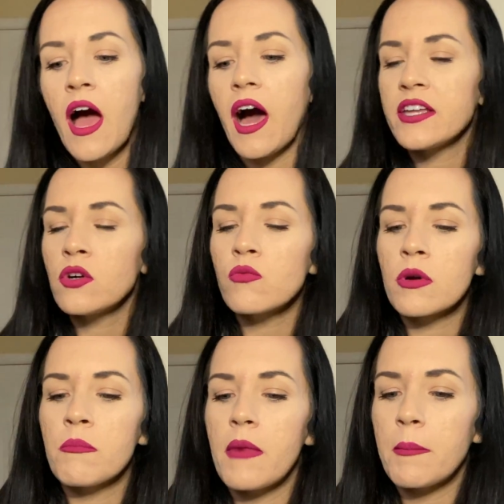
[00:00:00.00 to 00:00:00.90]
I don't
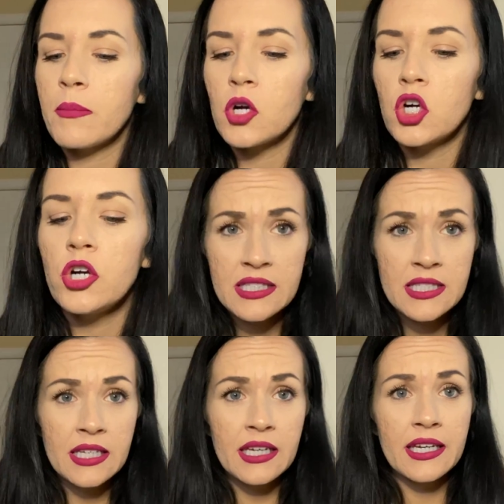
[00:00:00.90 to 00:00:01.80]
remember
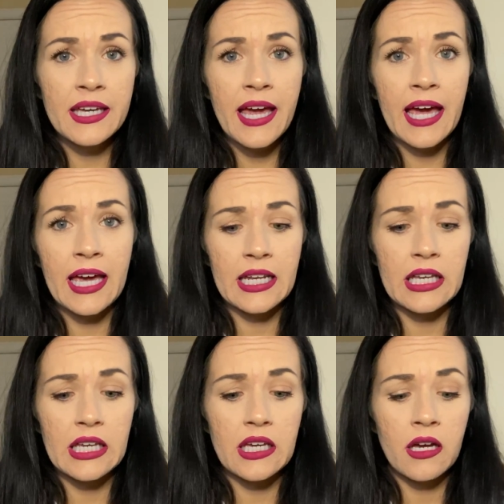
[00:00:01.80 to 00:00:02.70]
seeing
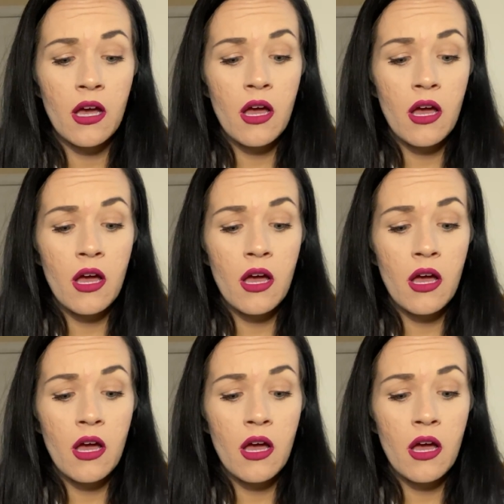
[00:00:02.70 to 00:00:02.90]
any